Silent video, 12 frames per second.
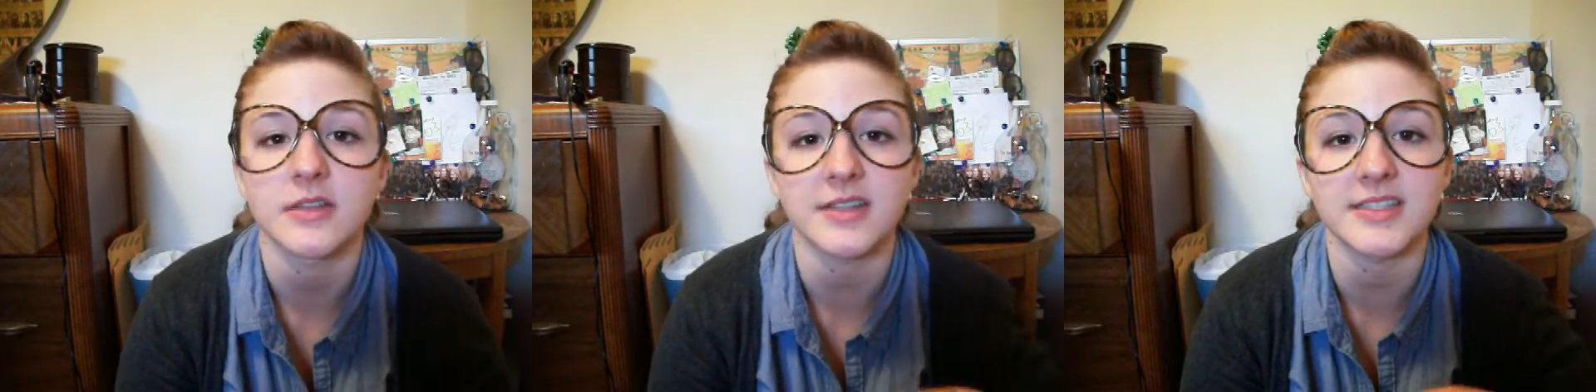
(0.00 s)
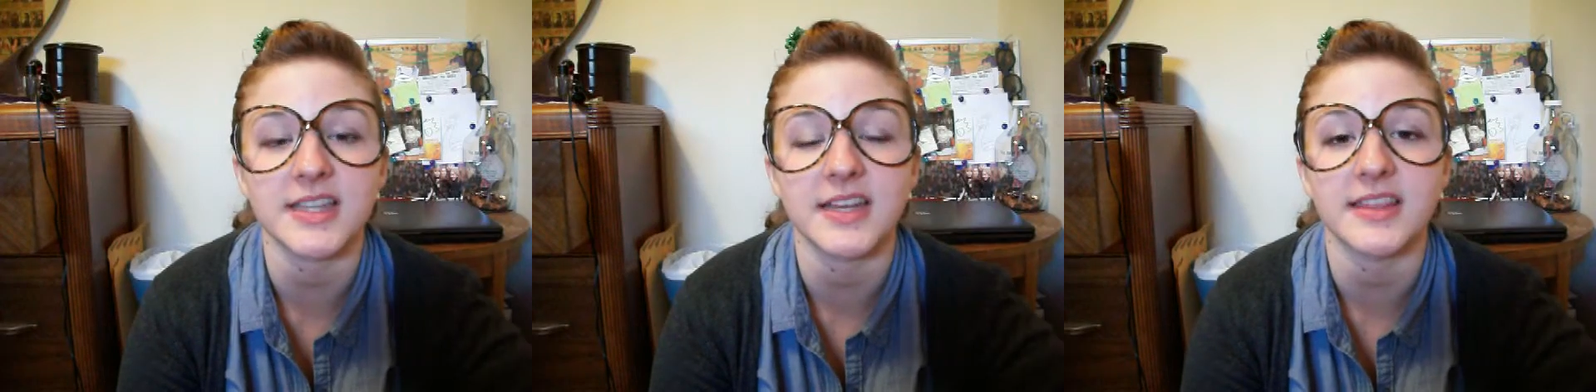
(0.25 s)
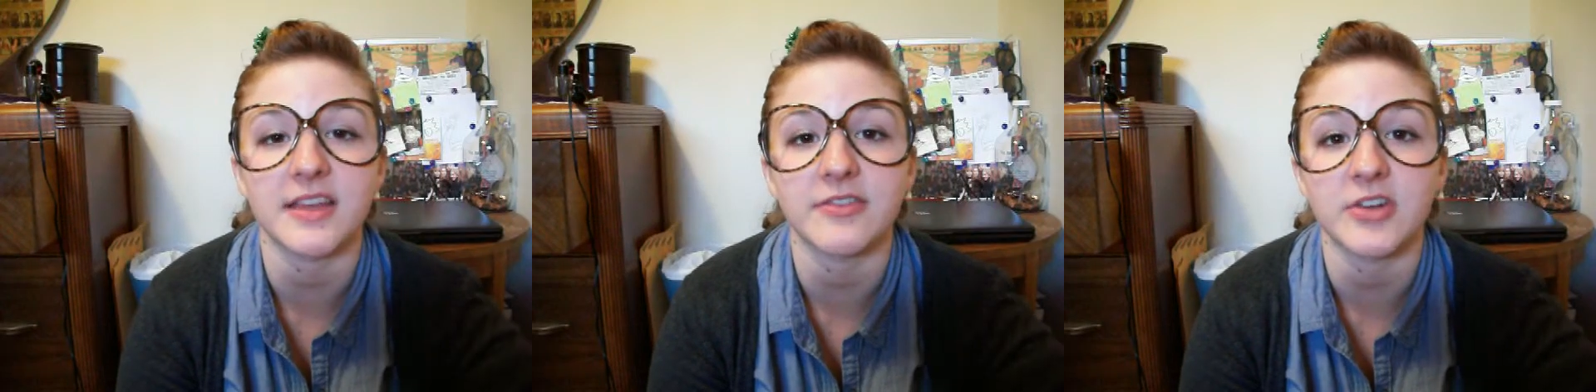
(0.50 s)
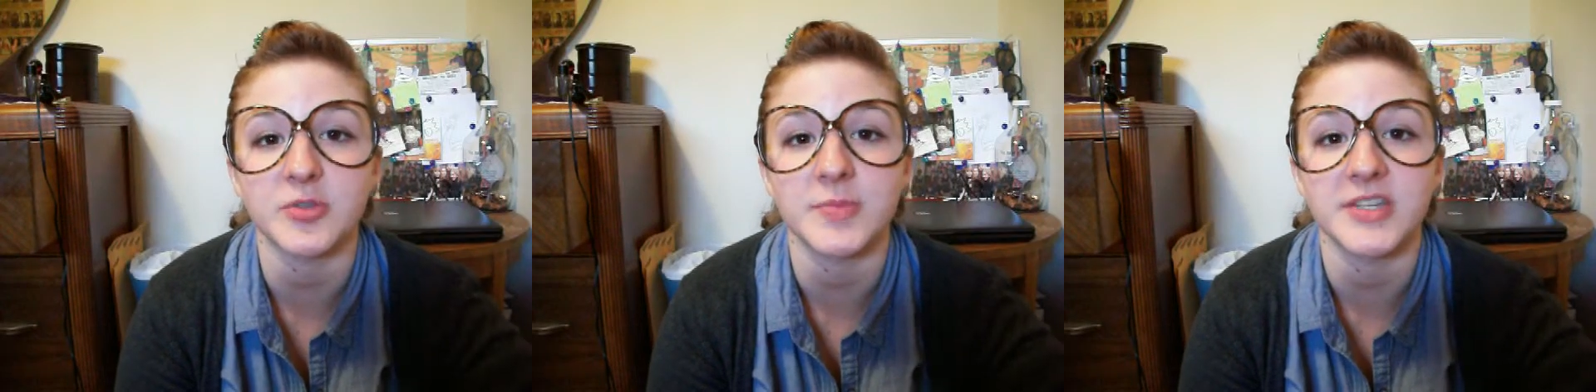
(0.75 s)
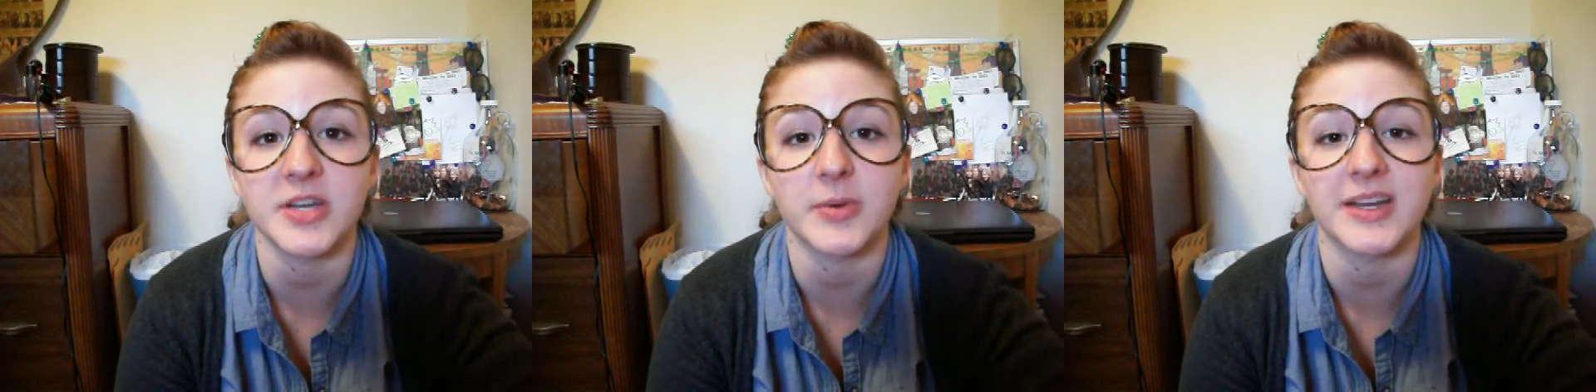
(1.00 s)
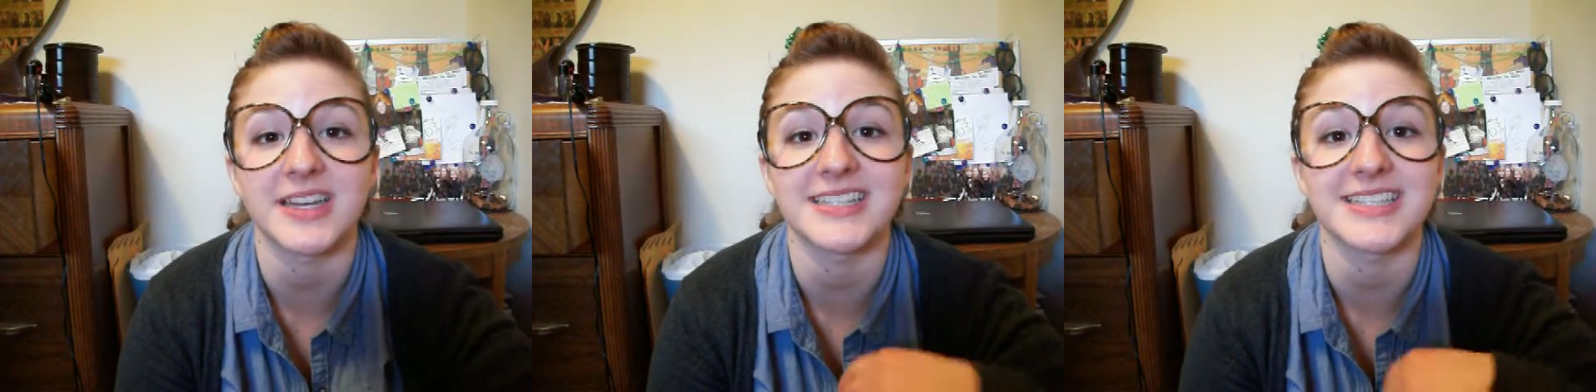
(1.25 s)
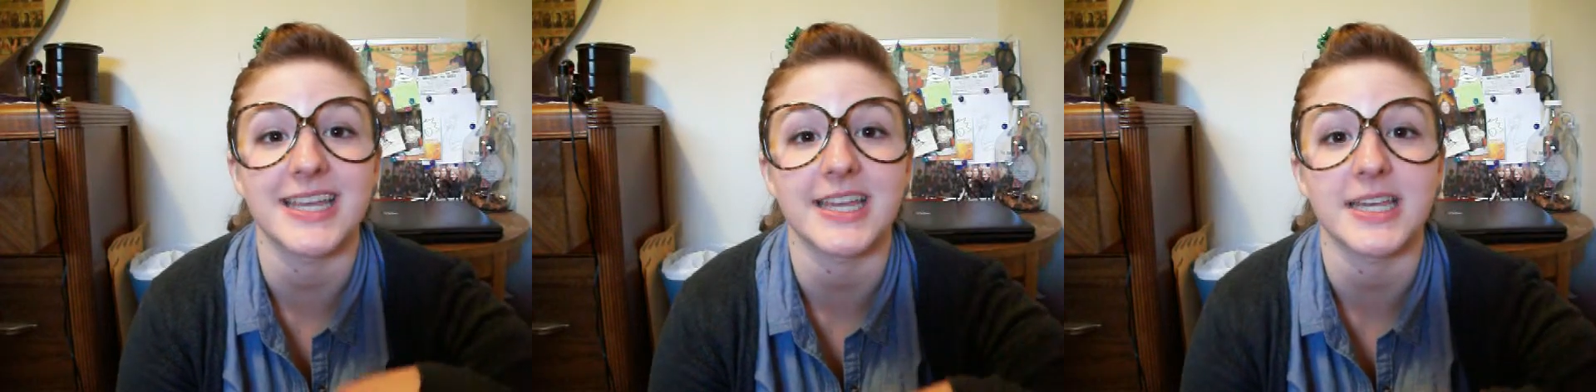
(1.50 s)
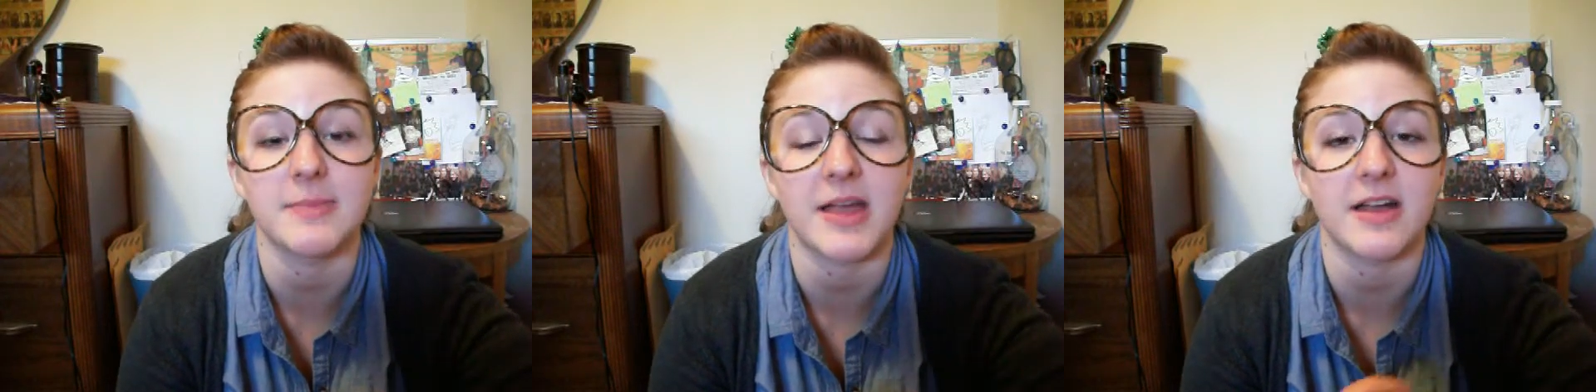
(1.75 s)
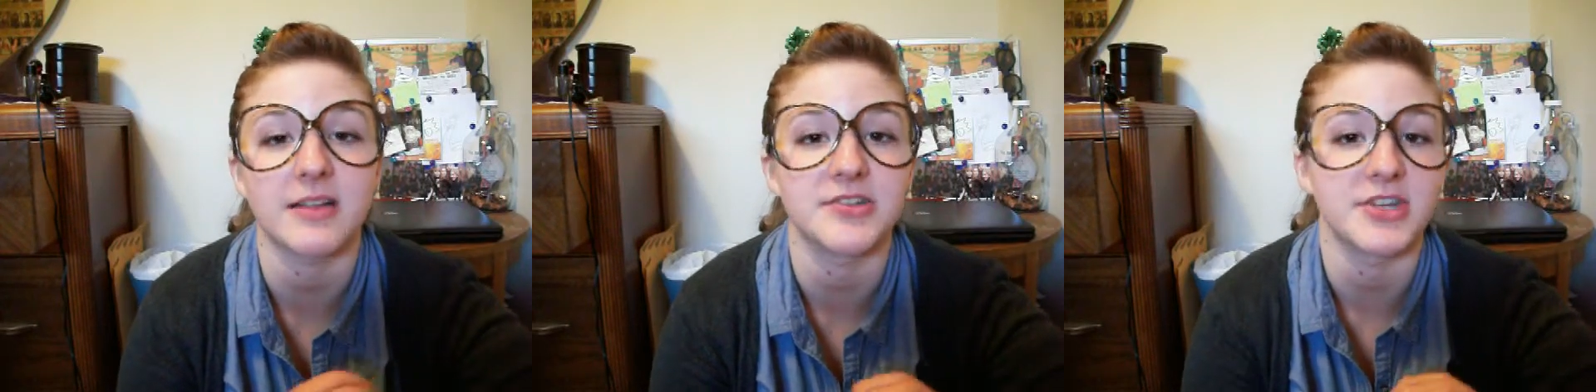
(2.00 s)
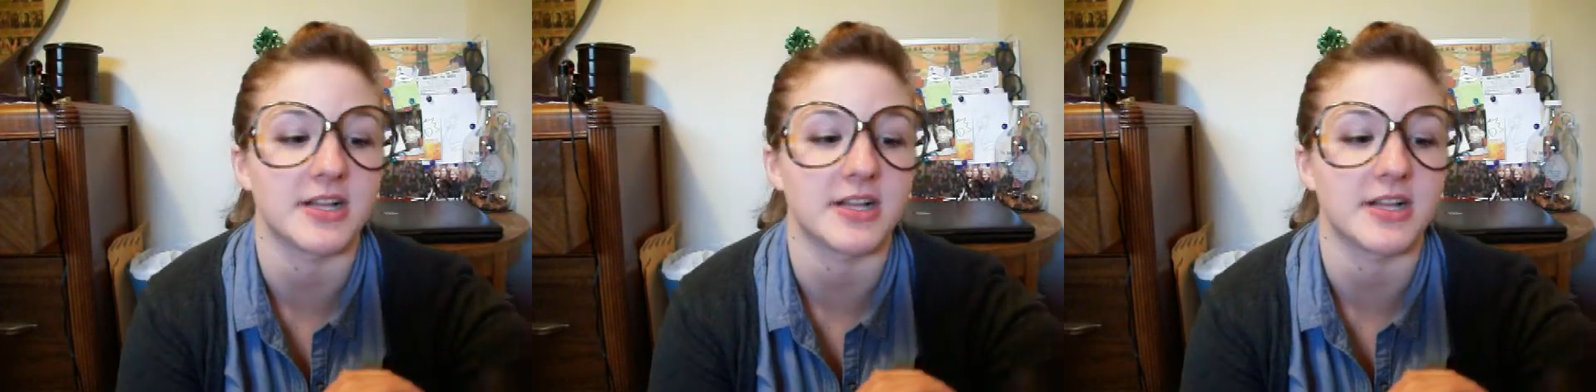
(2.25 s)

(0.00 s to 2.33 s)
Decided that freshman year when I didn't take any biology